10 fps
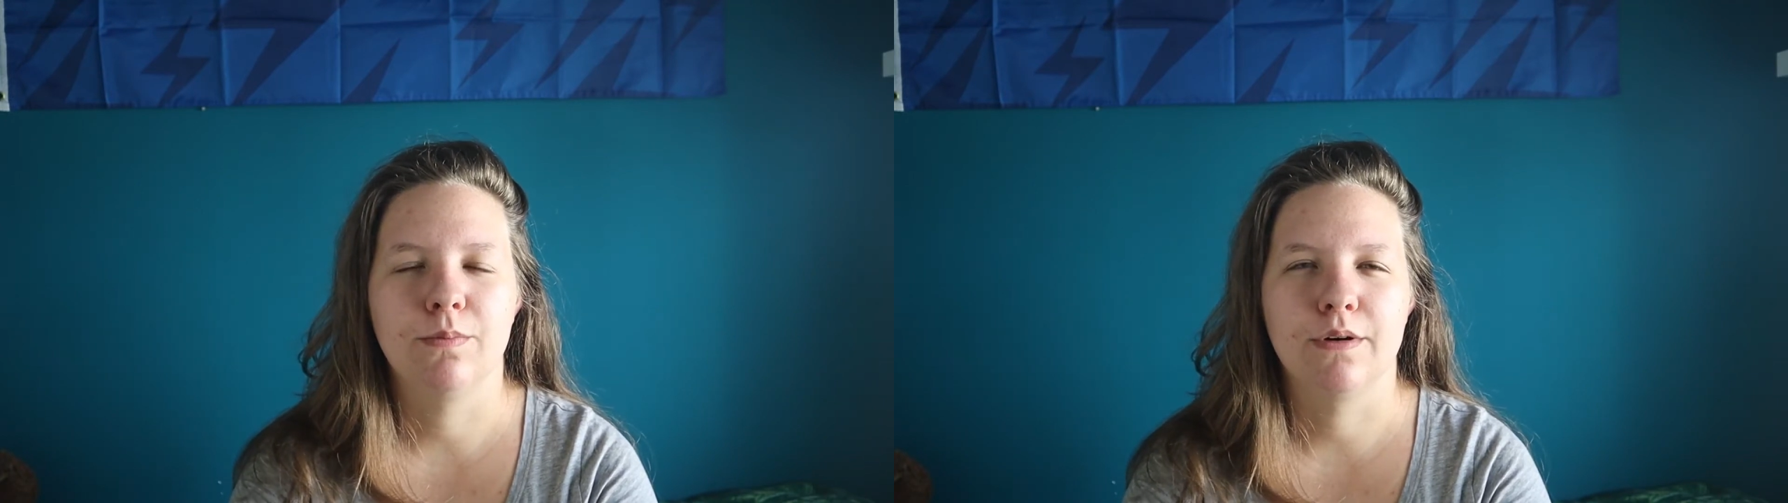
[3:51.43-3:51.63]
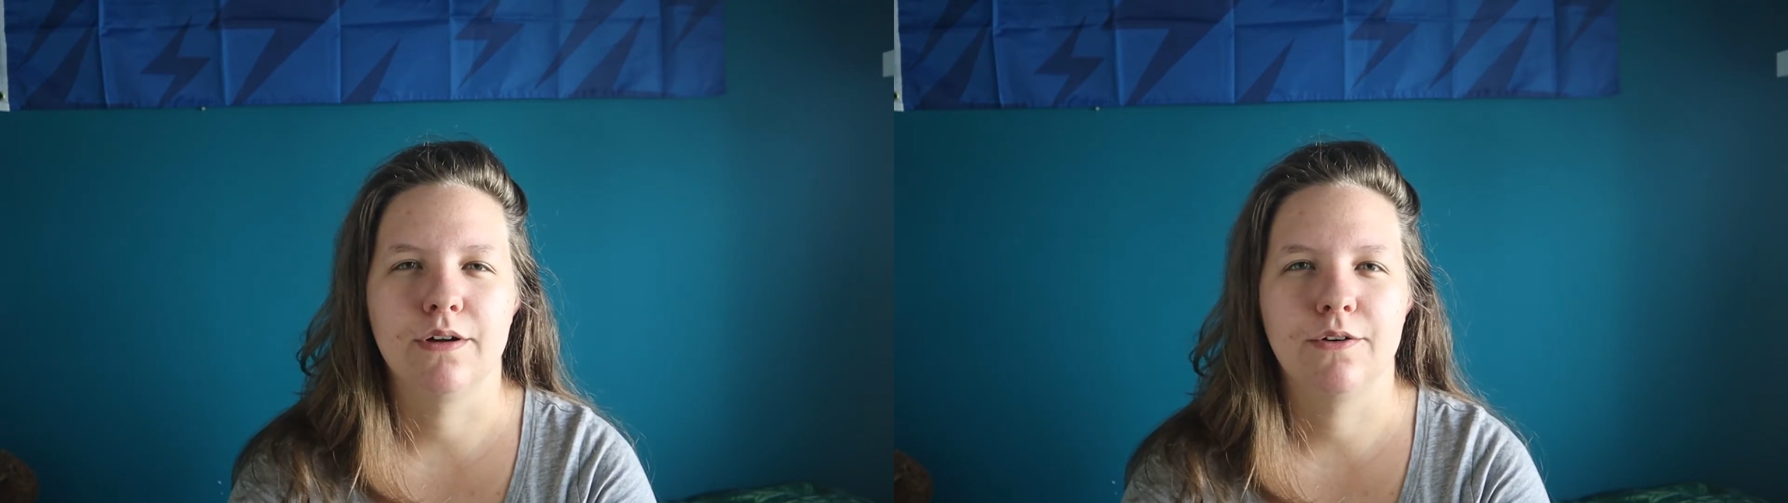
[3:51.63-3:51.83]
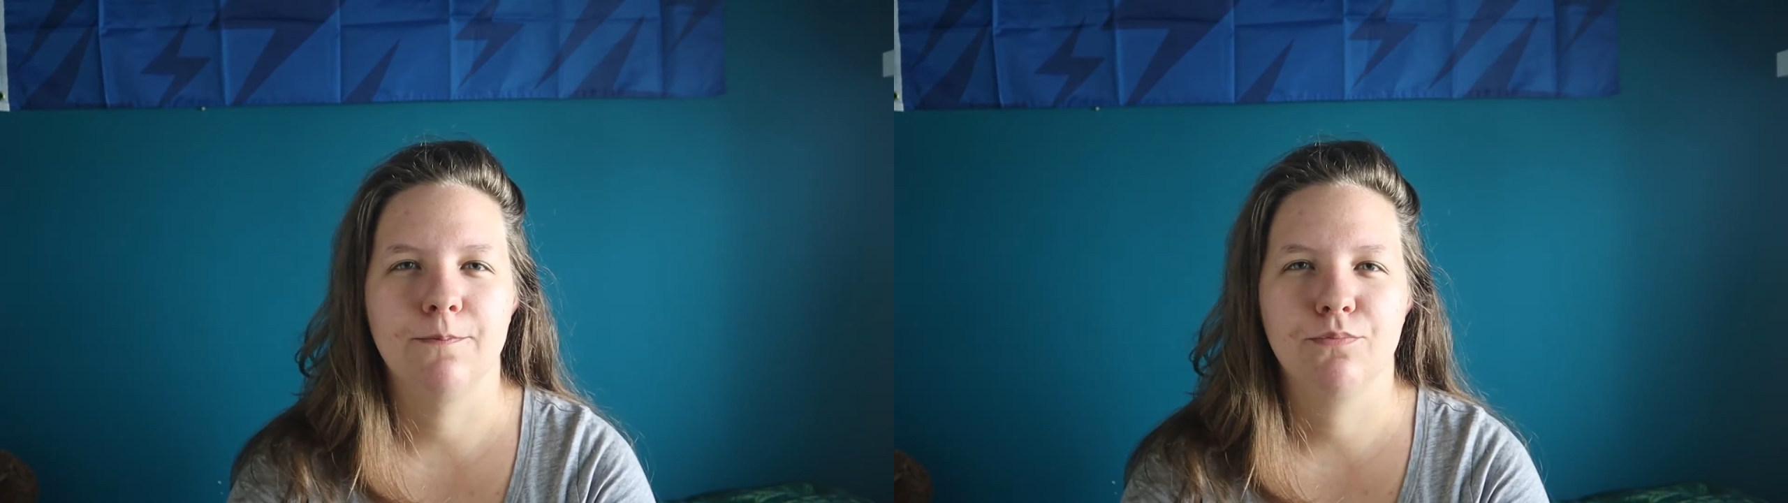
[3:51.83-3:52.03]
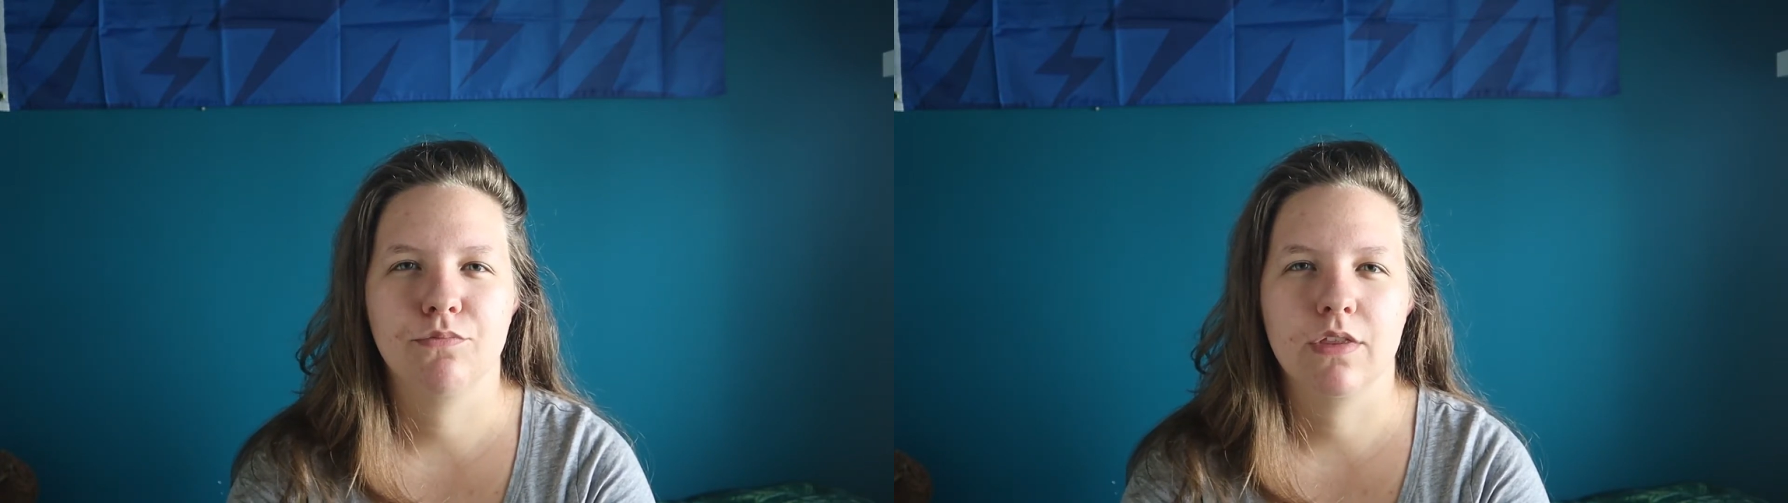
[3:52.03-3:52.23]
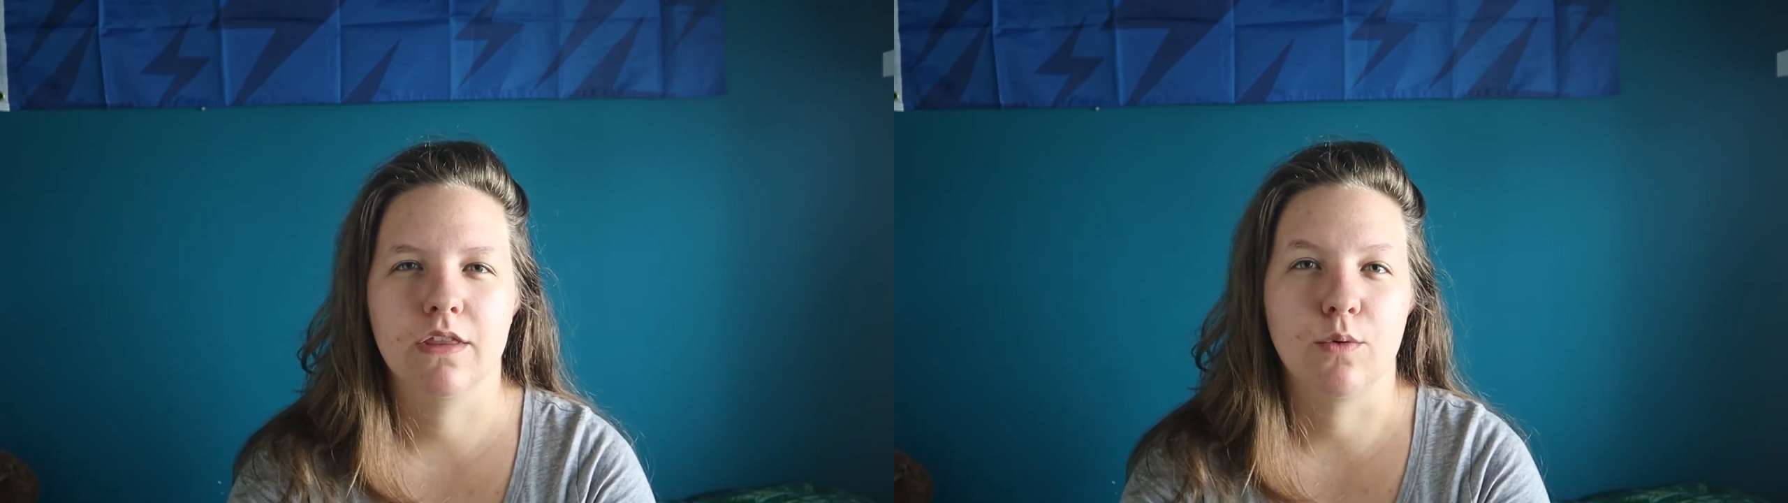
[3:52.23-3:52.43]
but
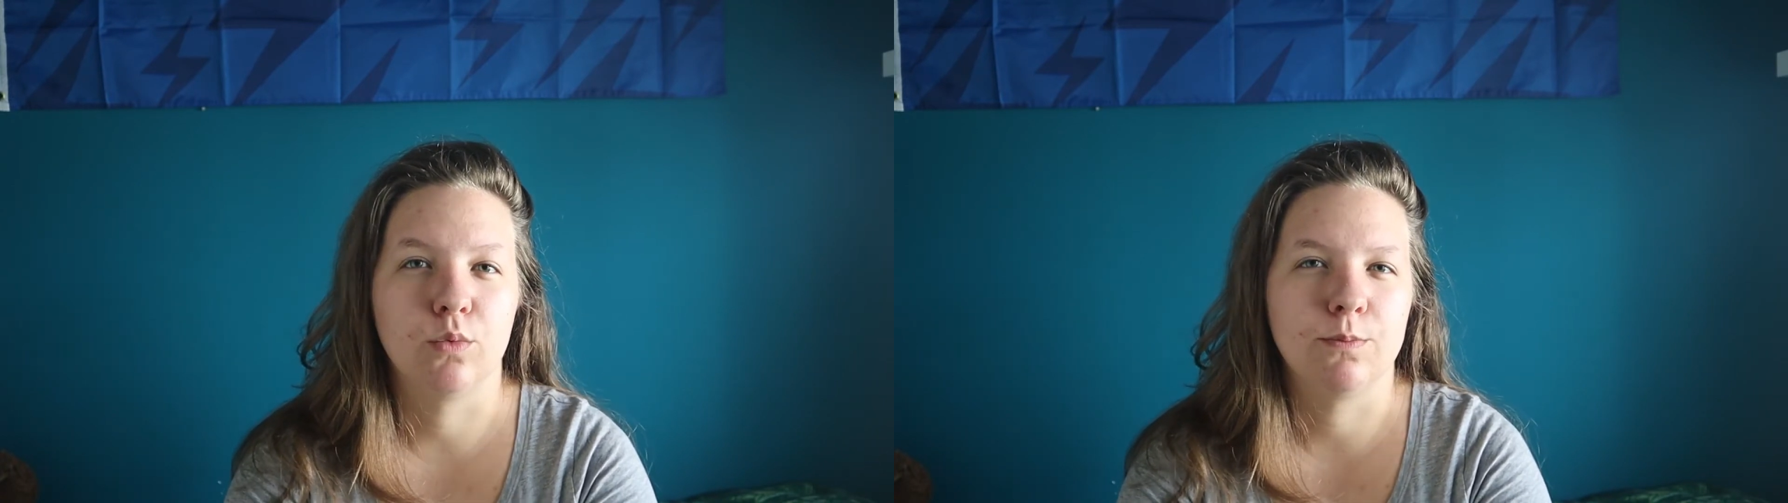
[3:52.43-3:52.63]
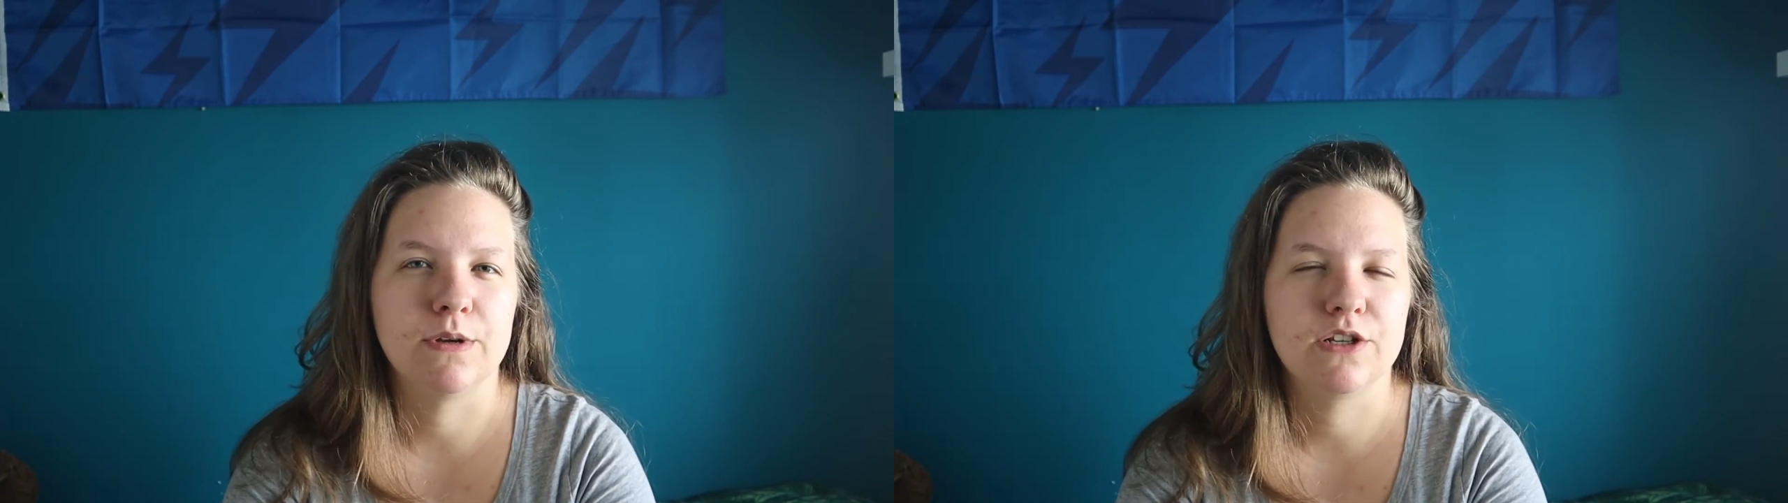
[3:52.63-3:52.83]
that would be